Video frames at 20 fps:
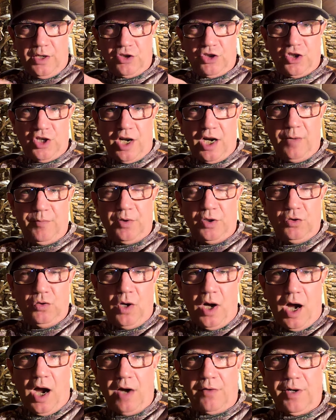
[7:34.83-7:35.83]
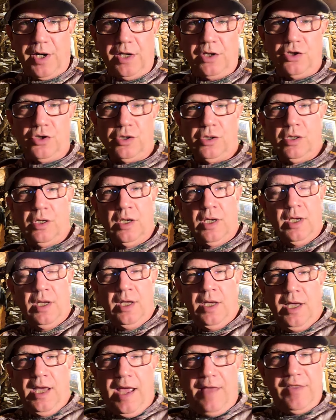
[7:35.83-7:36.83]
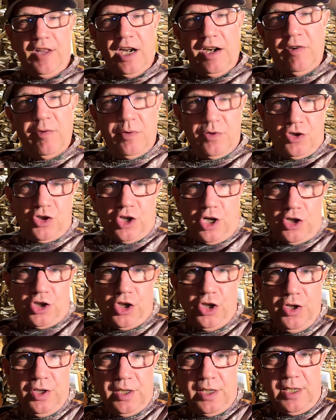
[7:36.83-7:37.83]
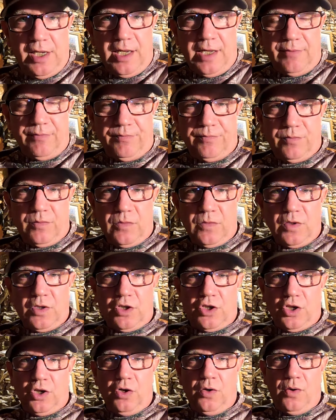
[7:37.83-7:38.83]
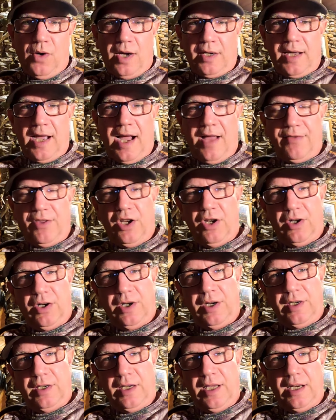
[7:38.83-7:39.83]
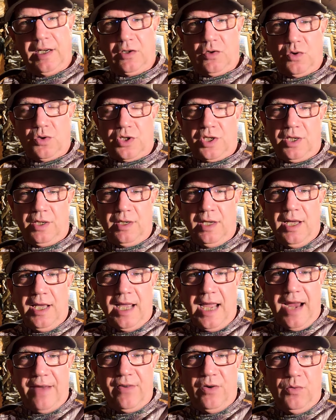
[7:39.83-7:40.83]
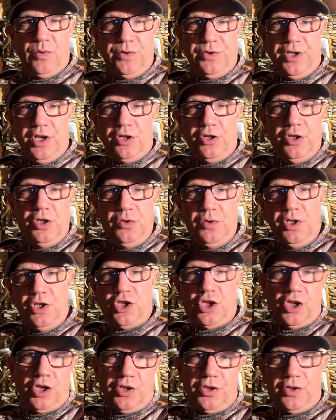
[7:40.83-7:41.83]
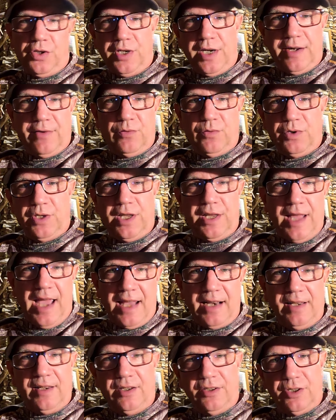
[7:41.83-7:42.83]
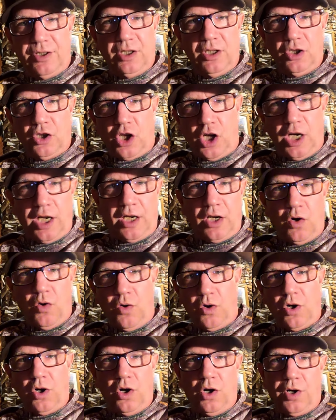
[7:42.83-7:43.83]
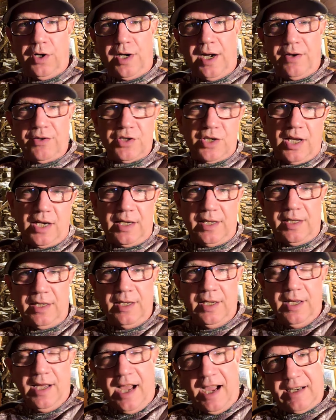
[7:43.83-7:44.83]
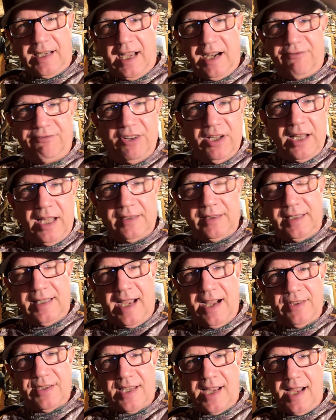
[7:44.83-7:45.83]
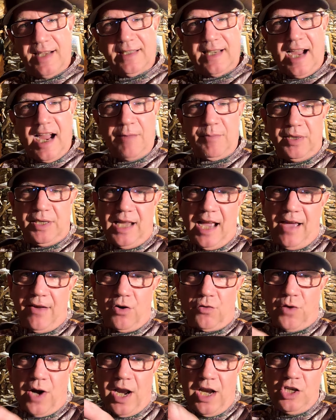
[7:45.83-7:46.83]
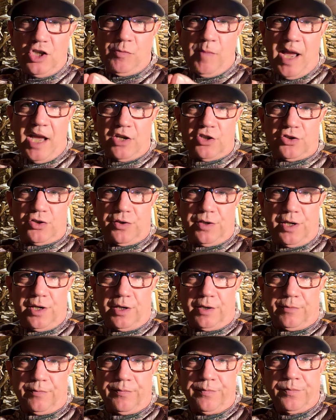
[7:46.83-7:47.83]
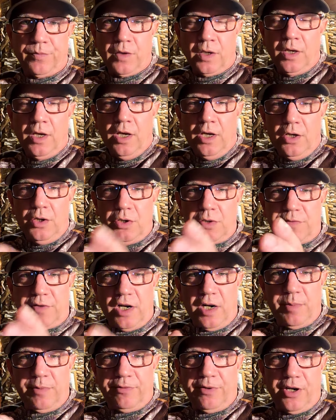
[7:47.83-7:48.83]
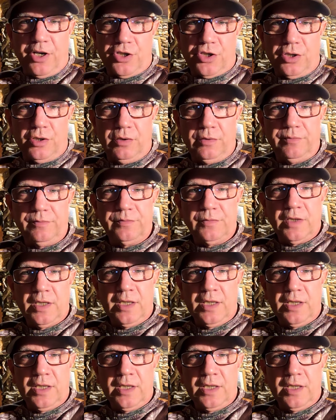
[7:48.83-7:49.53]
set up and do a hot range. And then everyone starts shooting again. So I got there, and of course, everyone there knew each other, and everyone, it had their little clique going on, and I kind of felt like the outside guy. But they had a range master there who was very professional